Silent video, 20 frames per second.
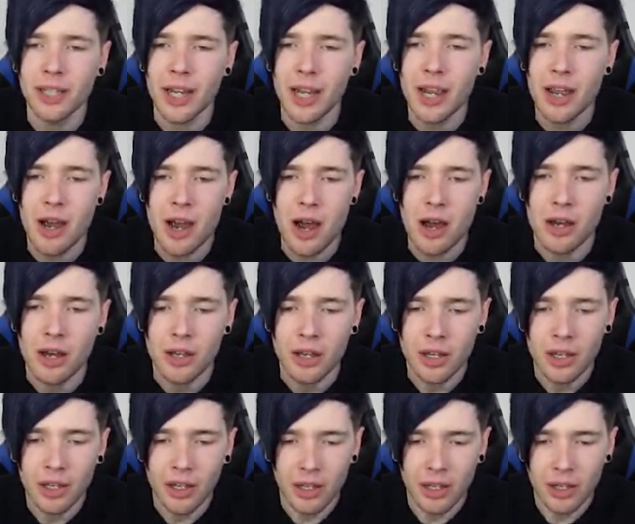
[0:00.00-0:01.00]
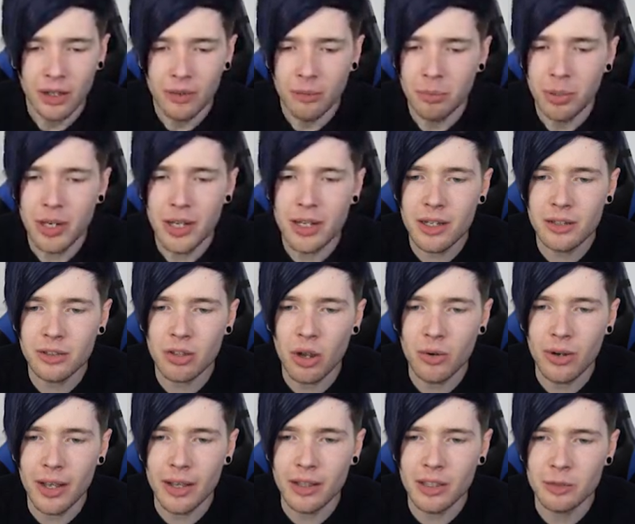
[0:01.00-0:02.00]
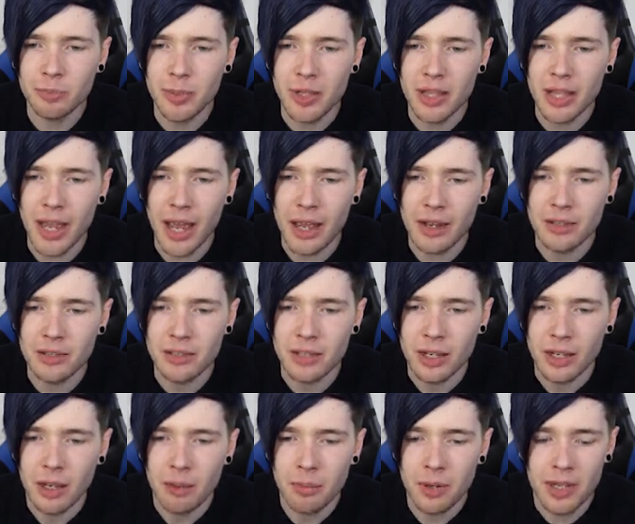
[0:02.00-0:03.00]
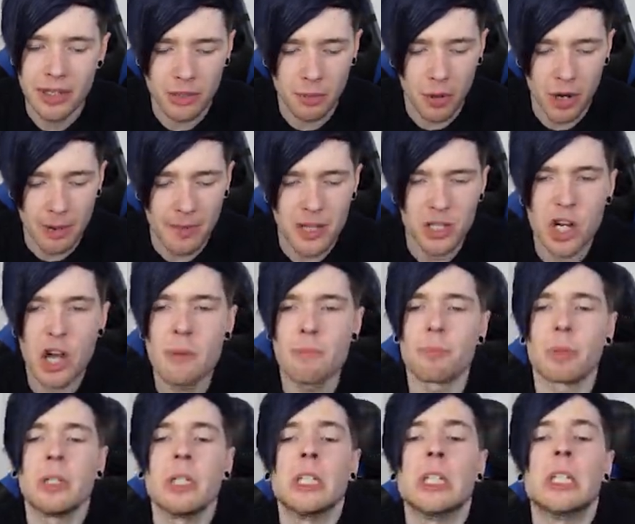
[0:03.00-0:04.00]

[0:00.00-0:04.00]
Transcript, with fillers: here. Please don't let this be the end. Please, it won't let me jump.